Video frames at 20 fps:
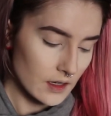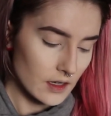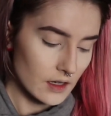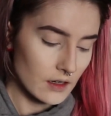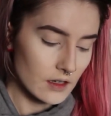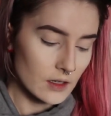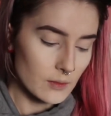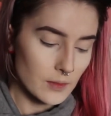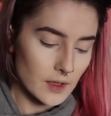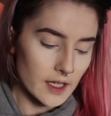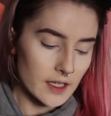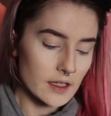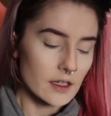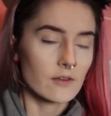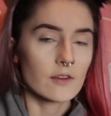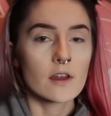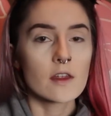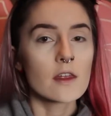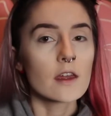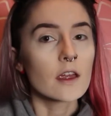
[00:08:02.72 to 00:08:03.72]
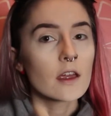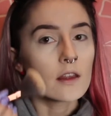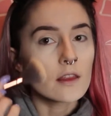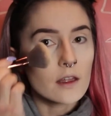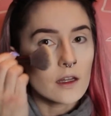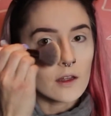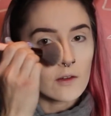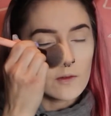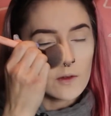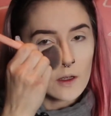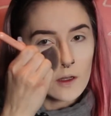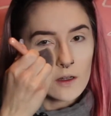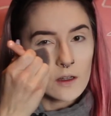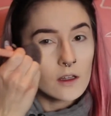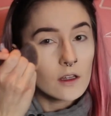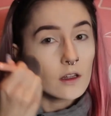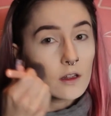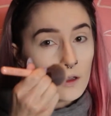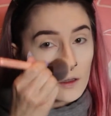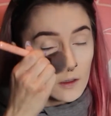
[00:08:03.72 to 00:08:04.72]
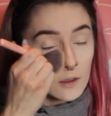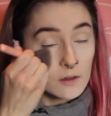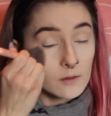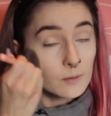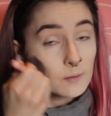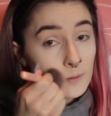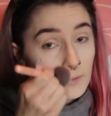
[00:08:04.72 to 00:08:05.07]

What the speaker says: I'm gonna blend everything that I've done in.